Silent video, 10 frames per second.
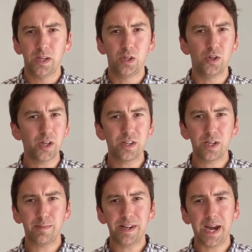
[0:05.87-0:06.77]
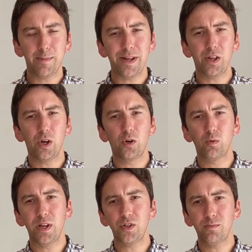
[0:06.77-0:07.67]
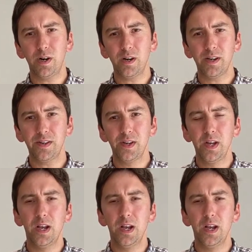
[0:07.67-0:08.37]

You know the deal by now about the local rental market.